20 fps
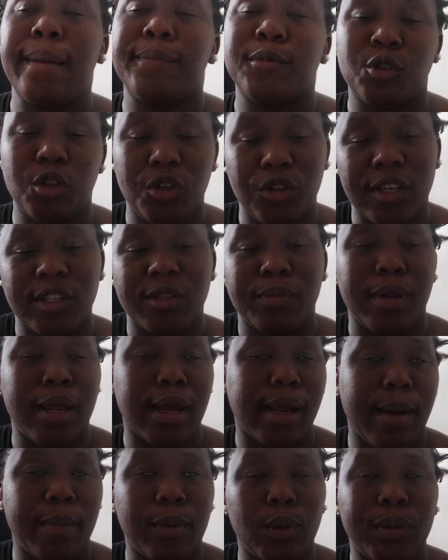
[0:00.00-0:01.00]
I'm sure you guys are
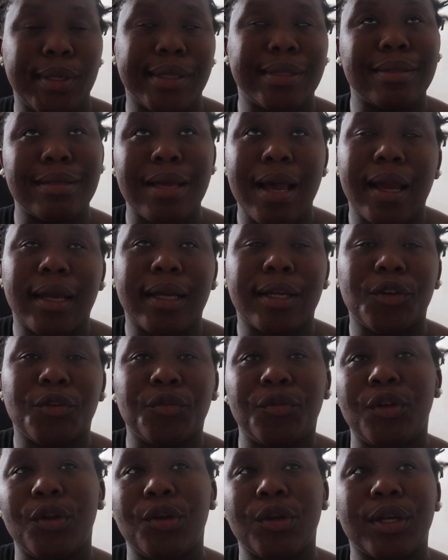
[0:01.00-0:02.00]
like, Abby, we're tired
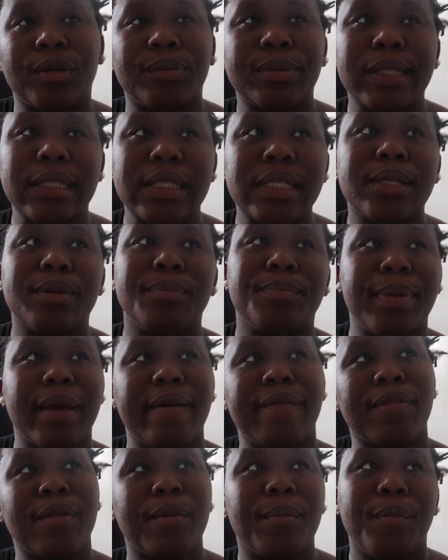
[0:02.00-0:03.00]
of you. Can we see the
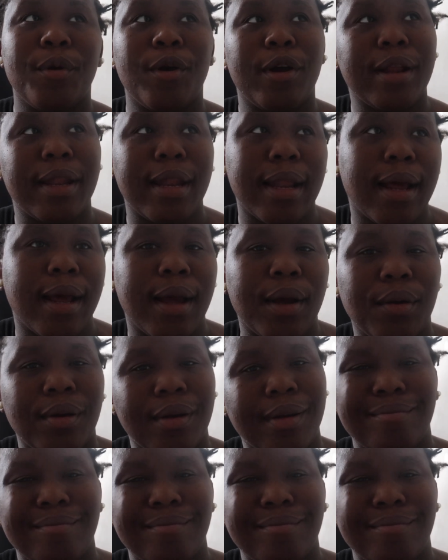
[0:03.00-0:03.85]
birthday boy now?